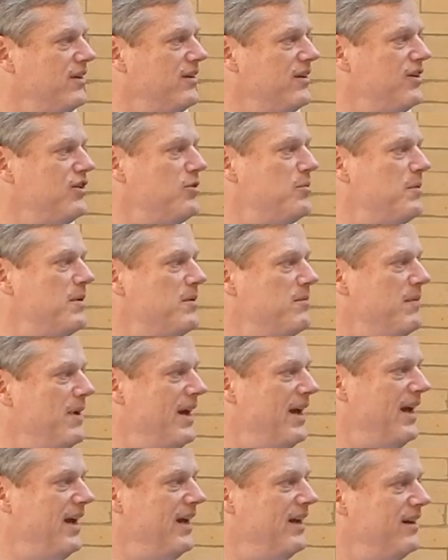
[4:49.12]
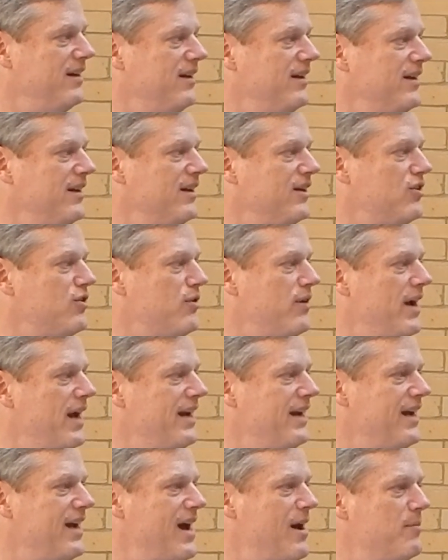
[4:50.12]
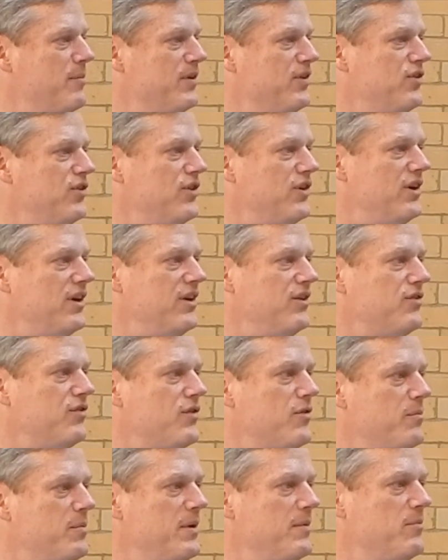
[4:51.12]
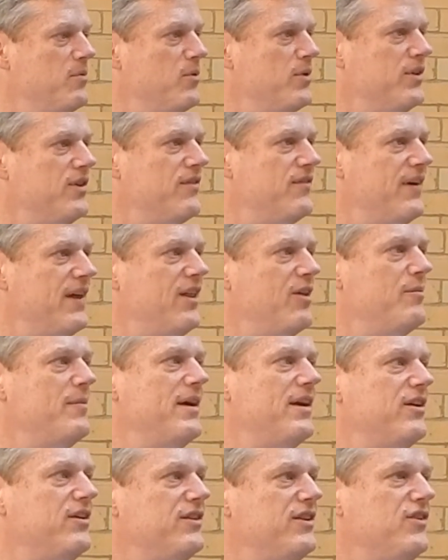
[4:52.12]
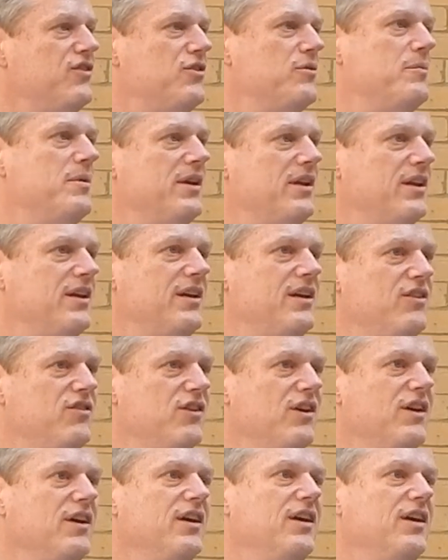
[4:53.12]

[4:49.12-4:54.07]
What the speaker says: that's been made in creating opportunities for people with developmental disabilities,